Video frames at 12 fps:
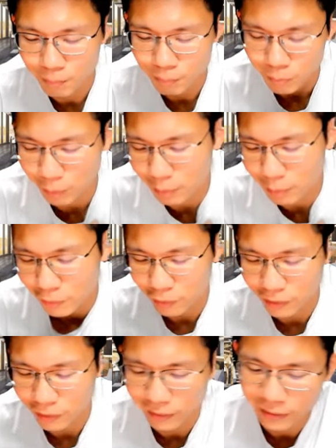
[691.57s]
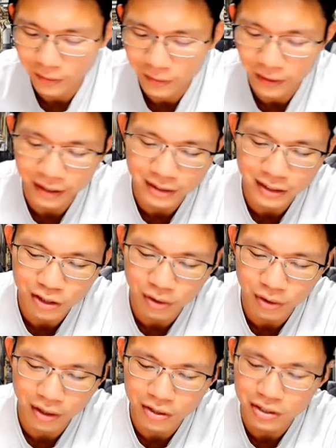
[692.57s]
probably for the exit
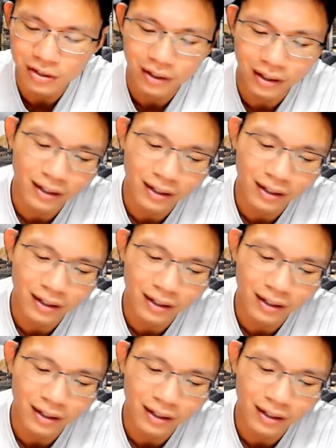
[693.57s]
strategy. Okay.